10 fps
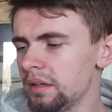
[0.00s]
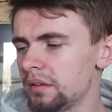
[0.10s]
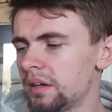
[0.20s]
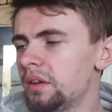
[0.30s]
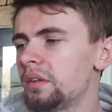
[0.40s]

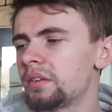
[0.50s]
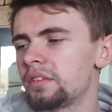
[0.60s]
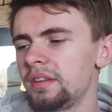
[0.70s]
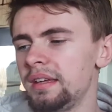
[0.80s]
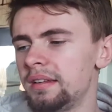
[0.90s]
I know that
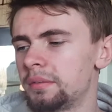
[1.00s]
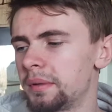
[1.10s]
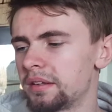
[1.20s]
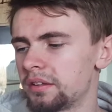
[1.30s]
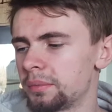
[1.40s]
seeds
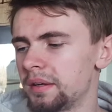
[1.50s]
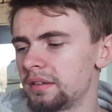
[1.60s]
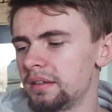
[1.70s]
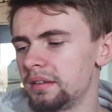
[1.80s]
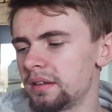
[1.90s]
makes it
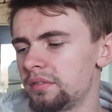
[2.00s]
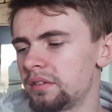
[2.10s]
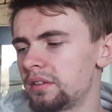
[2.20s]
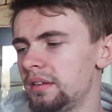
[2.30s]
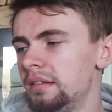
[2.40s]
spicy, so having
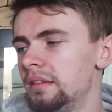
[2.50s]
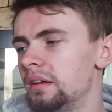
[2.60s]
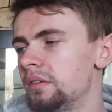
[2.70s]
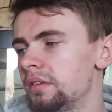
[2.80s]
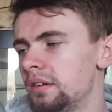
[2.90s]
the seeds
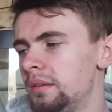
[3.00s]
there is...